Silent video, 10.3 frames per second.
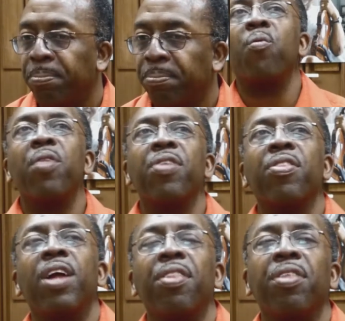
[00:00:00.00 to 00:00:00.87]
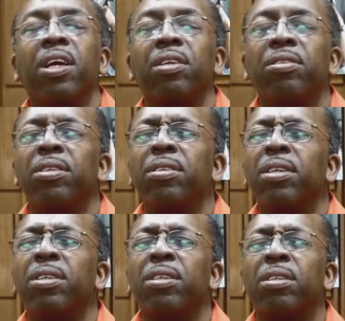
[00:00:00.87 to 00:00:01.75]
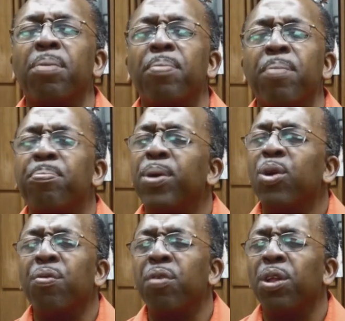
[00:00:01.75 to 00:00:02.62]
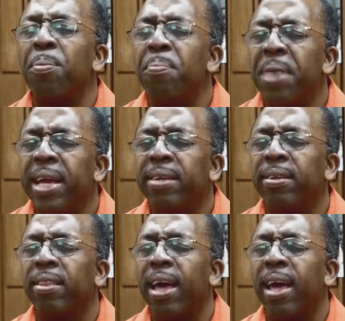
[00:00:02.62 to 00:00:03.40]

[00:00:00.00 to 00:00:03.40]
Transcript: One thing that I think is just beautiful and amazing,